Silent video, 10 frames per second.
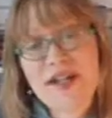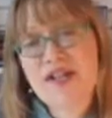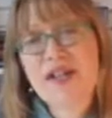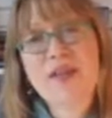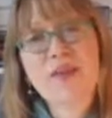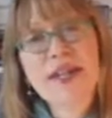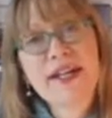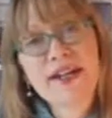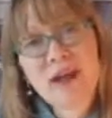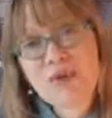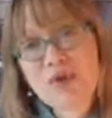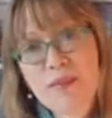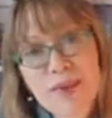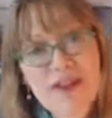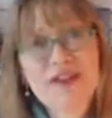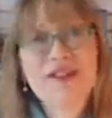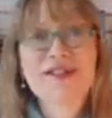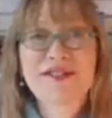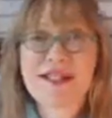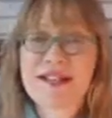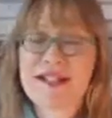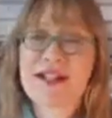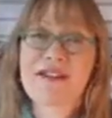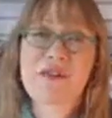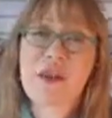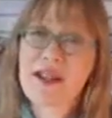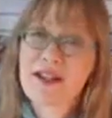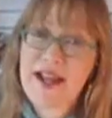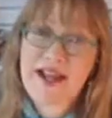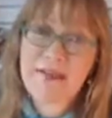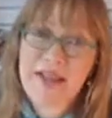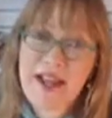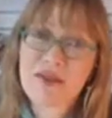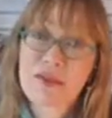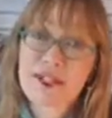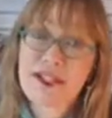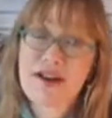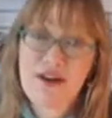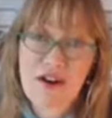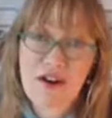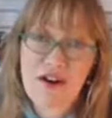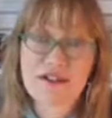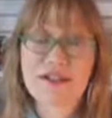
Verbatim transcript: so that we can come to a better understanding of what light and matter really are.